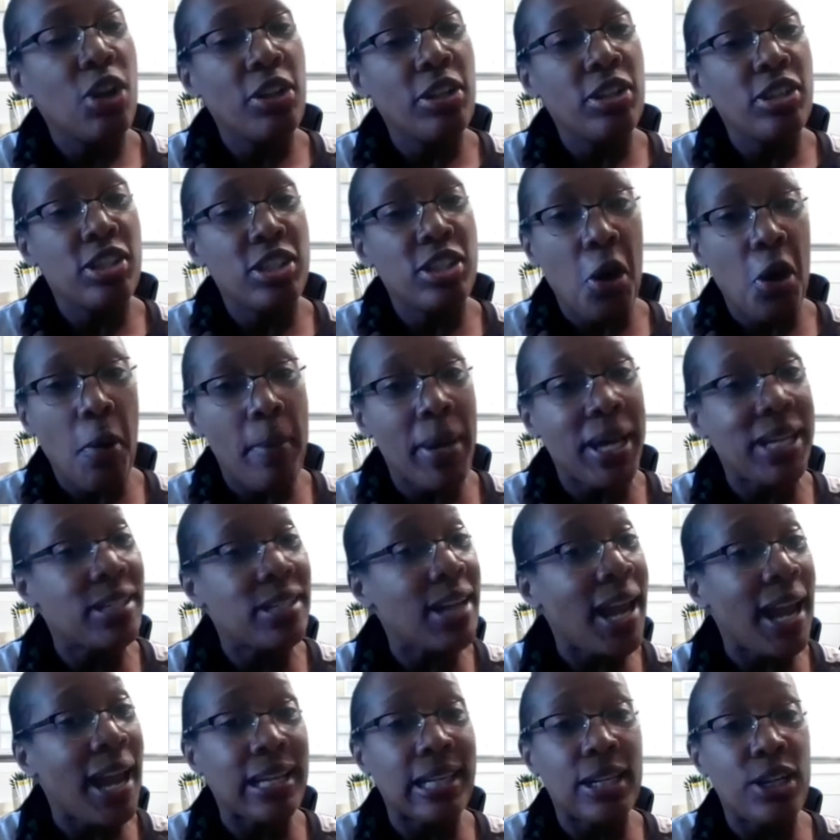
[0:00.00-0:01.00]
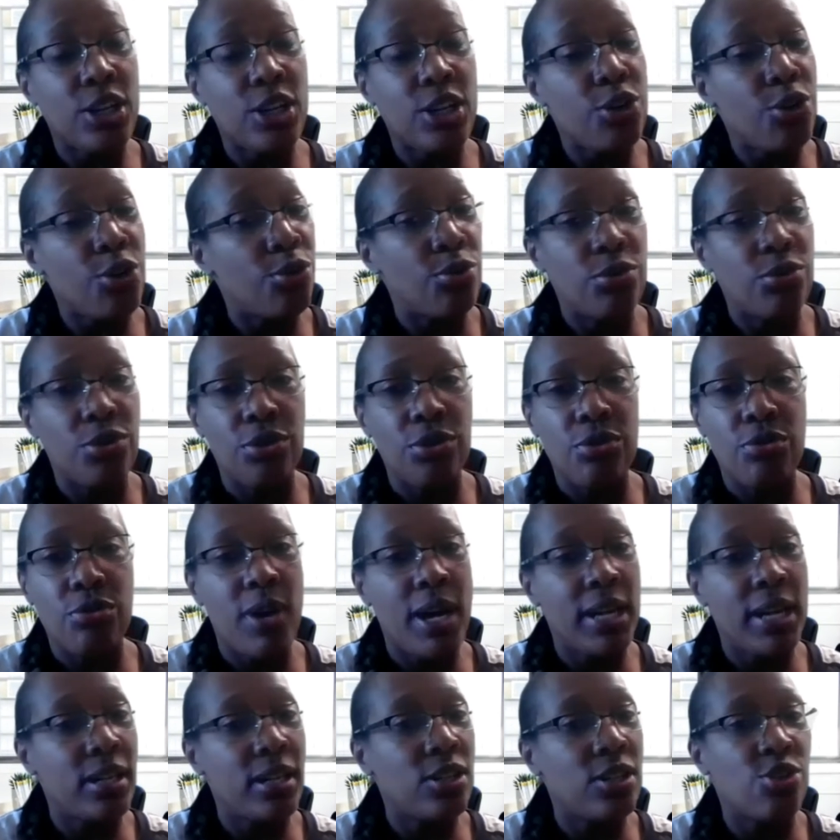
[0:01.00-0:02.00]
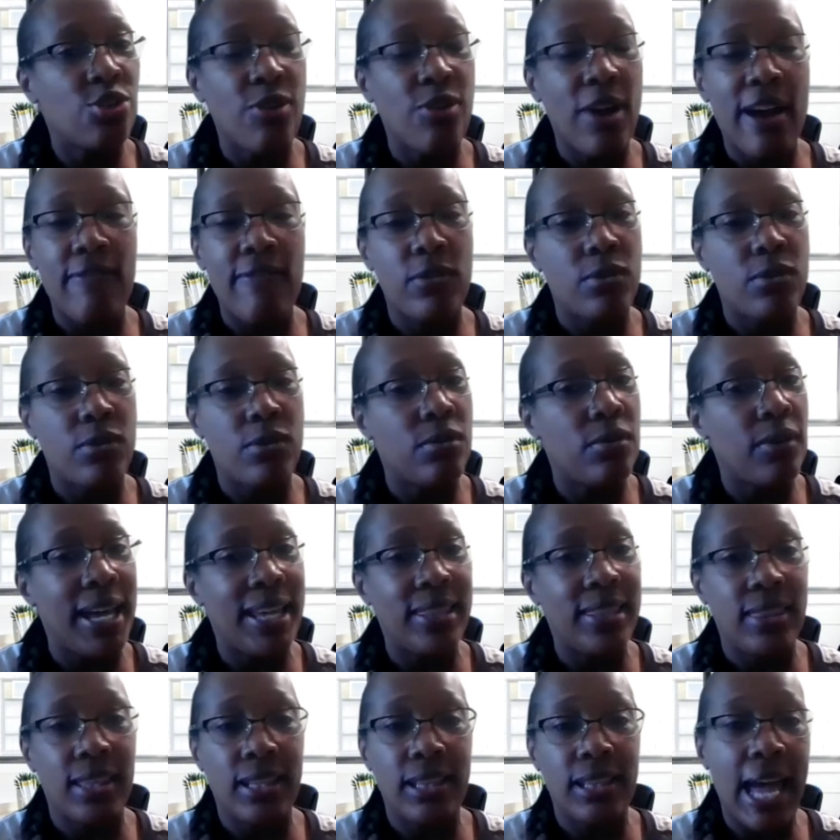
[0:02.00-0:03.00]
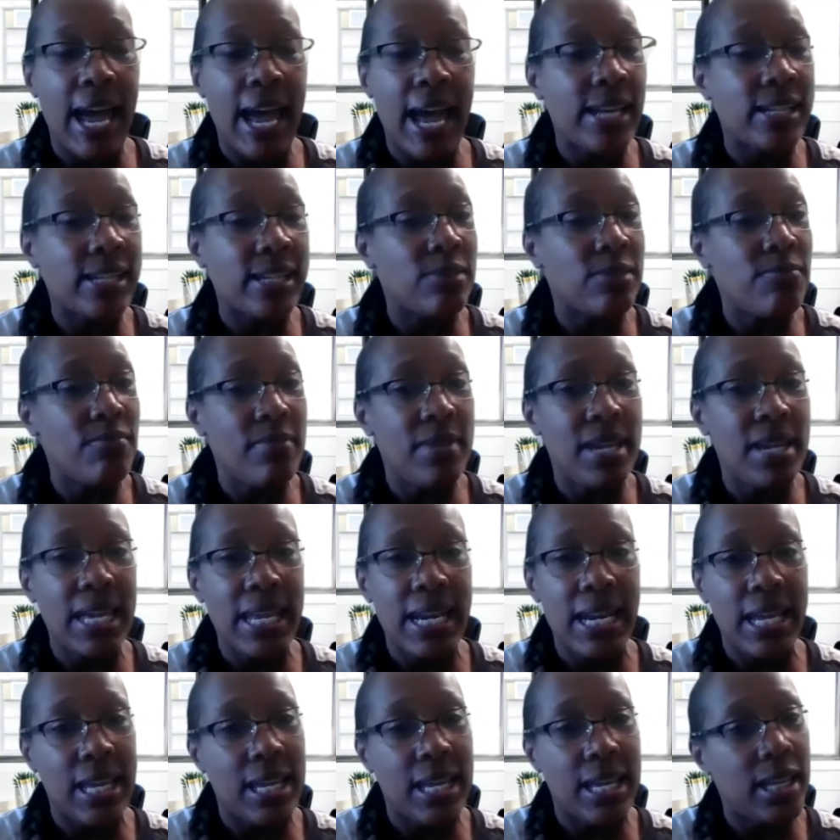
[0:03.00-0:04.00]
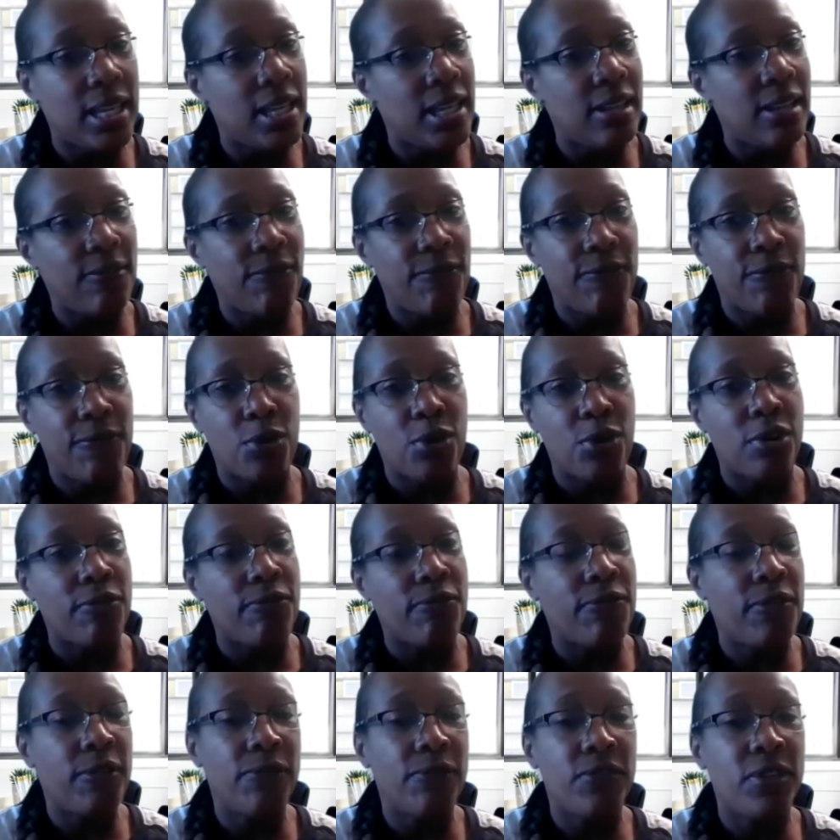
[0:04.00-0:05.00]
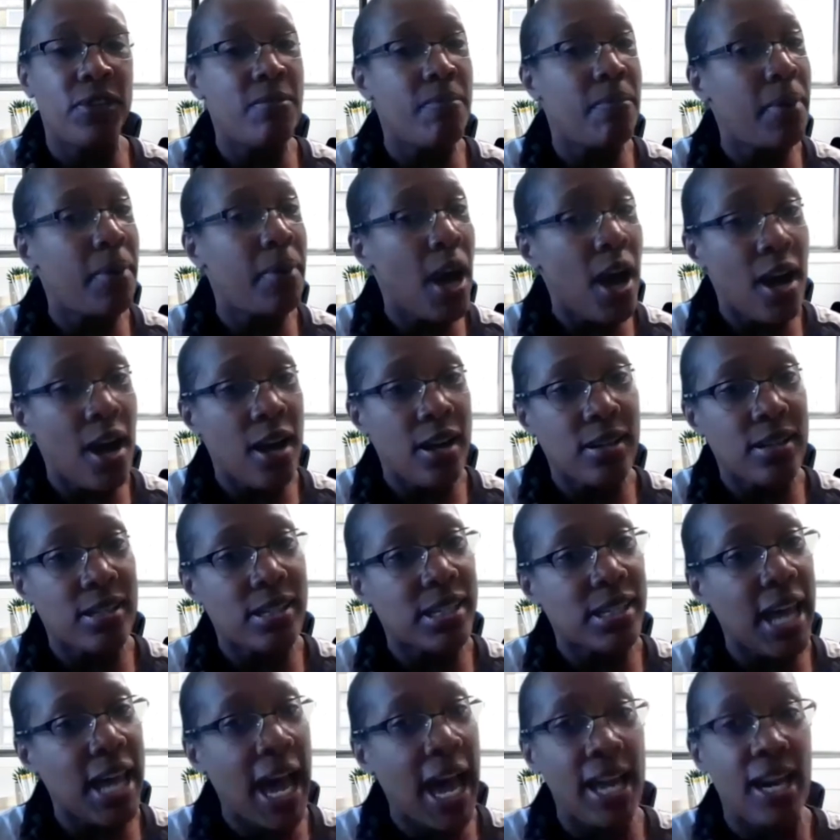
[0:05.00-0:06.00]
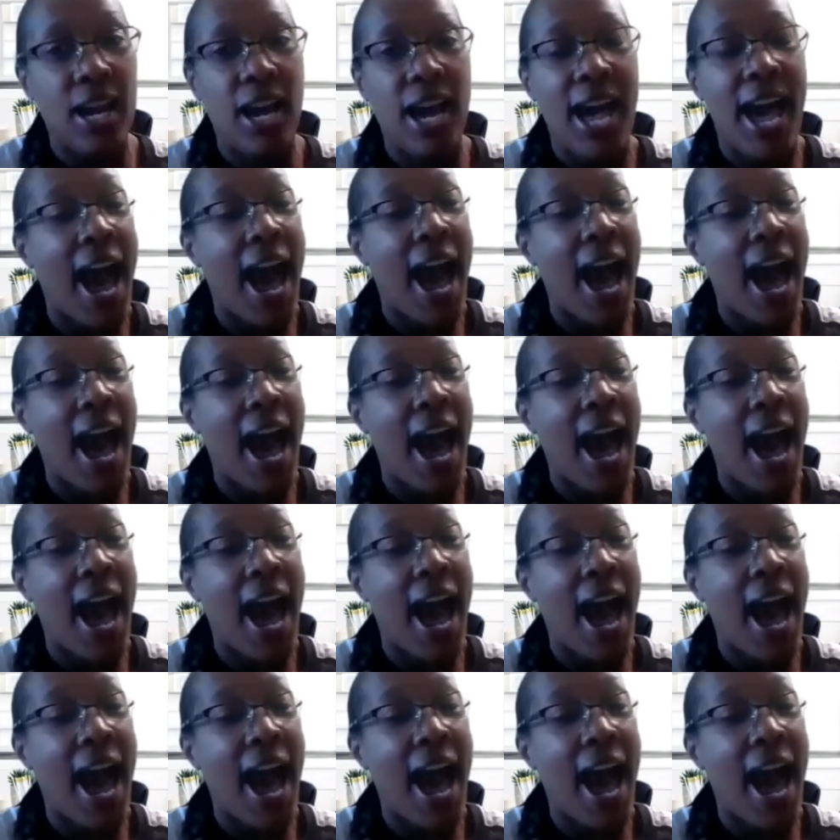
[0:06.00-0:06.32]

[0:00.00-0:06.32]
only so much I can do. You want to travel at the last minute for fifty bucks? I,